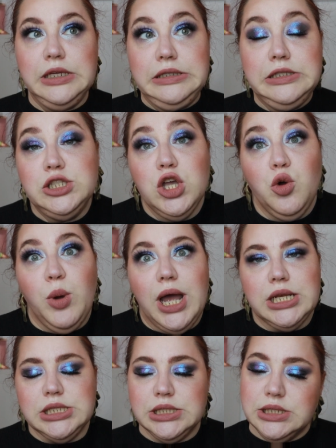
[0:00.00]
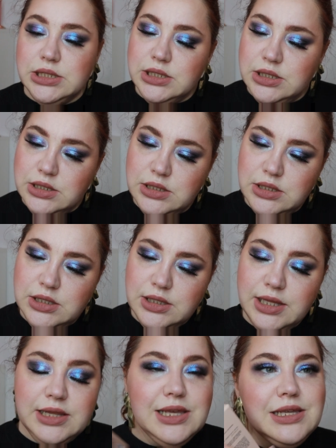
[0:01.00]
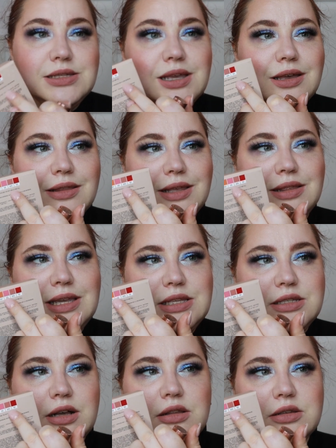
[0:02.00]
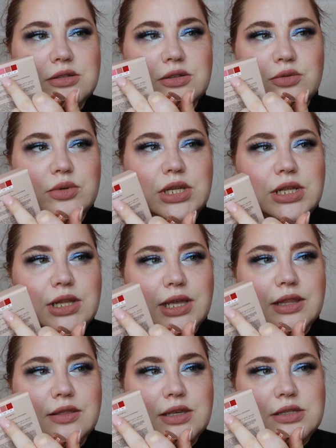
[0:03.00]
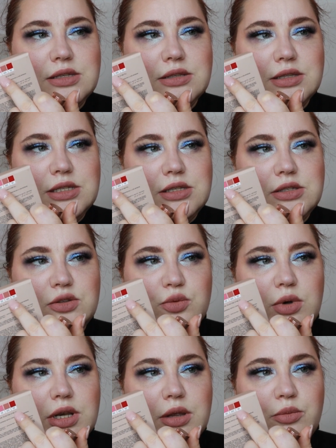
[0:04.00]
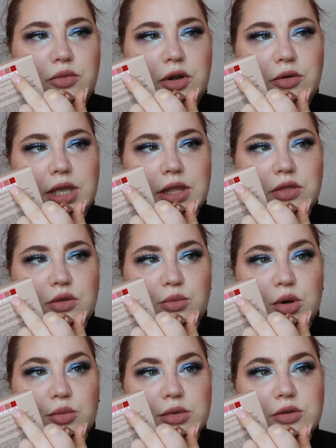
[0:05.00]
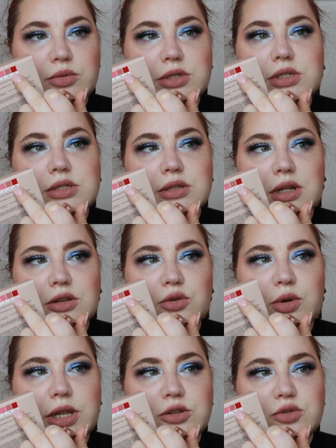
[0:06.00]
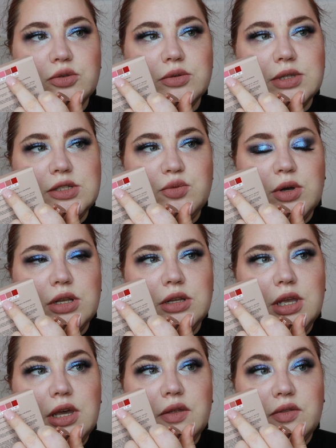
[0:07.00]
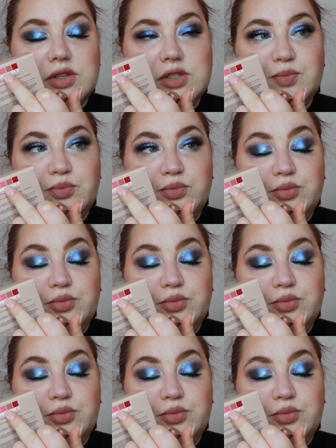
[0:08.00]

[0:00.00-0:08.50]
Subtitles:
So what? Like these colors are really like this. This is the one I'm wearing at the moment, which is not quite true. This one, this